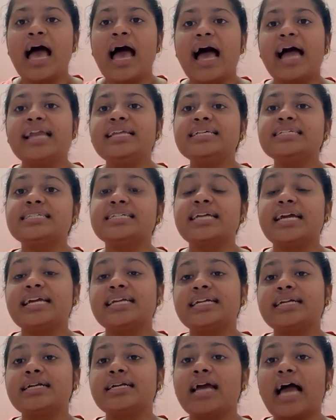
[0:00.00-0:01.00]
and
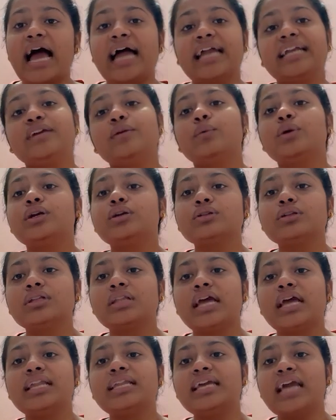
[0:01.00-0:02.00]
he went to the
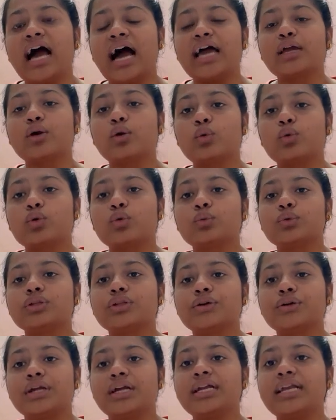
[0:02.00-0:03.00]
Delhi High Court with
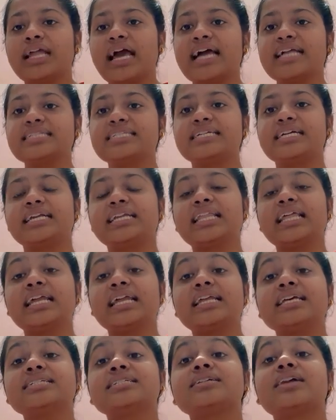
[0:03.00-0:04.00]
a writ and stated
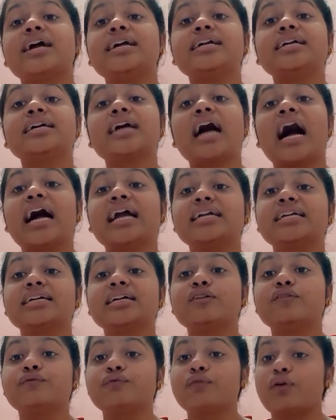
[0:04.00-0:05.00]
that his right,
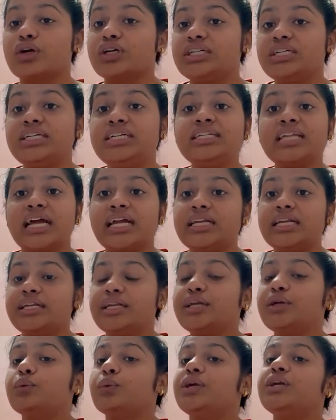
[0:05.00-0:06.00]
Article 14,
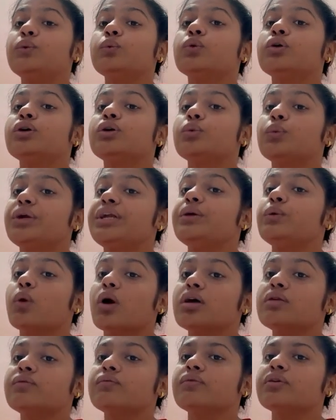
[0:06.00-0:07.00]
19, 20,
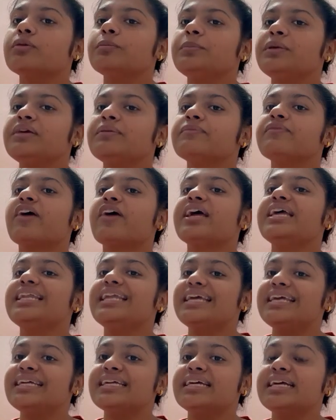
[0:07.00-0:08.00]
21 were being
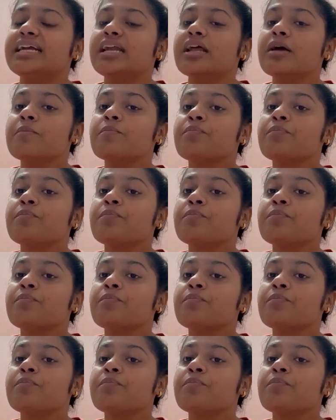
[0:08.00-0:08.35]
violated